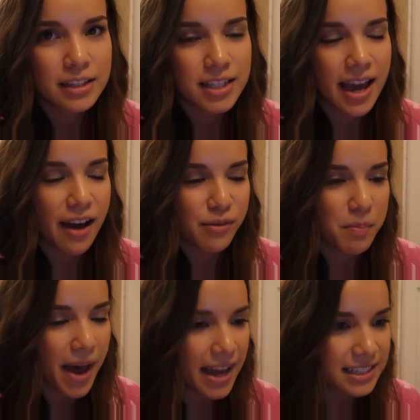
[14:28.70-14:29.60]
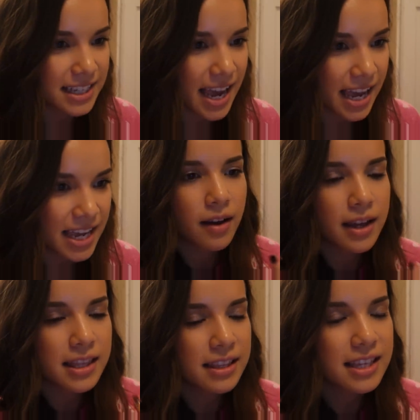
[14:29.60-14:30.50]
to have a bad day. I
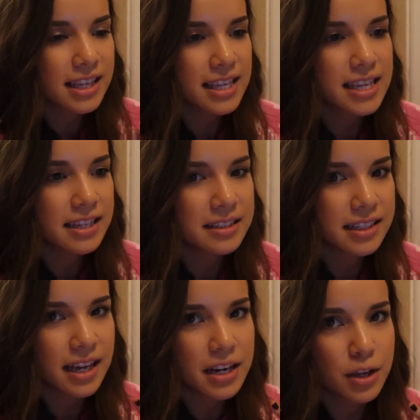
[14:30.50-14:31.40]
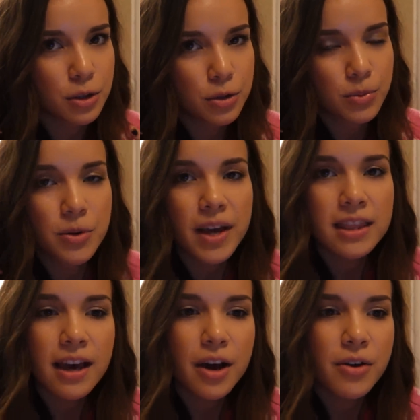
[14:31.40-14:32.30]
think the key is getting through it
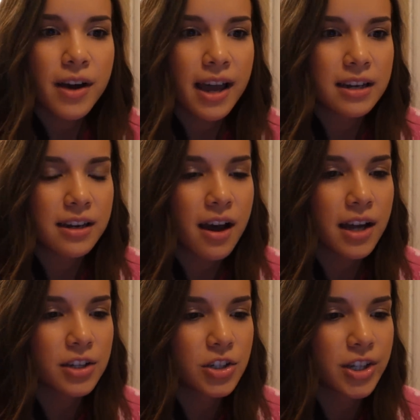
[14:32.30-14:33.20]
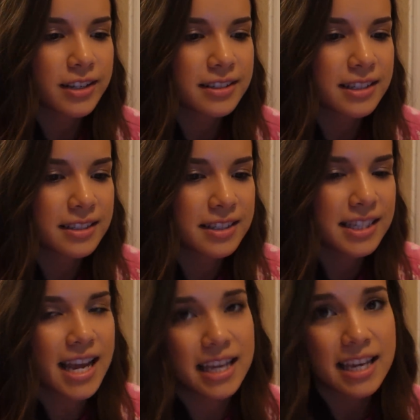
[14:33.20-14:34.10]
though and not just
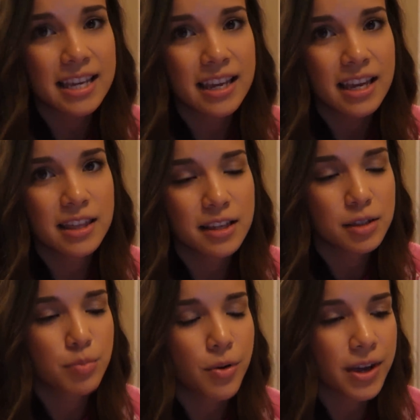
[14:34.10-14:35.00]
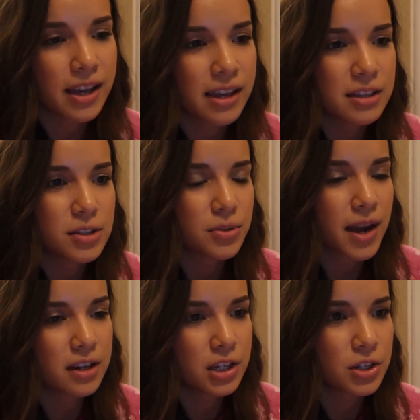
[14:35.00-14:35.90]
staying in this point and
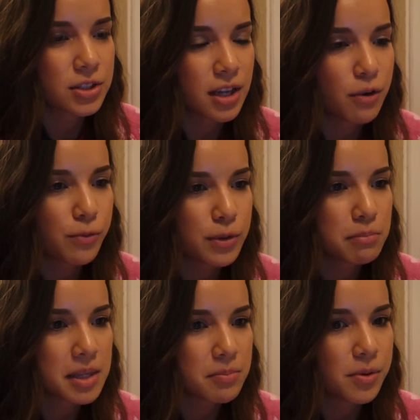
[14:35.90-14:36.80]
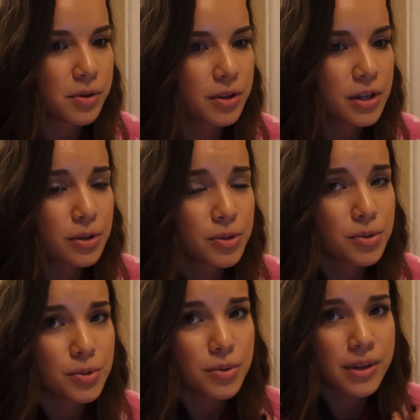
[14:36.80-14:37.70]
surrounding yourself with people
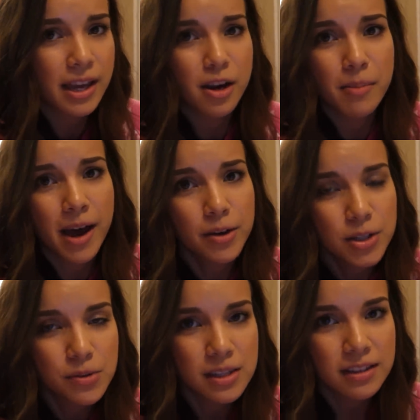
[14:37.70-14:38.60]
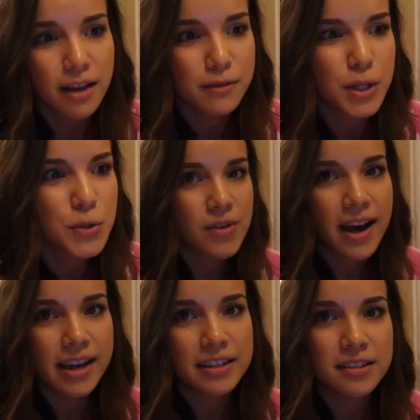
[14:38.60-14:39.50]
who care about you and love you. You
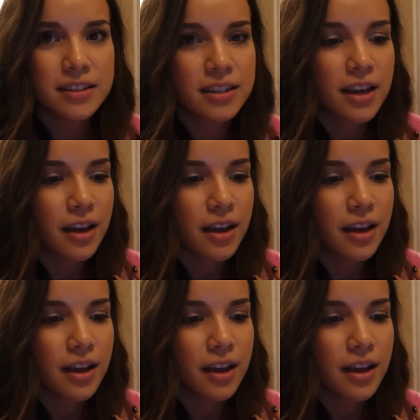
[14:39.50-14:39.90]
guys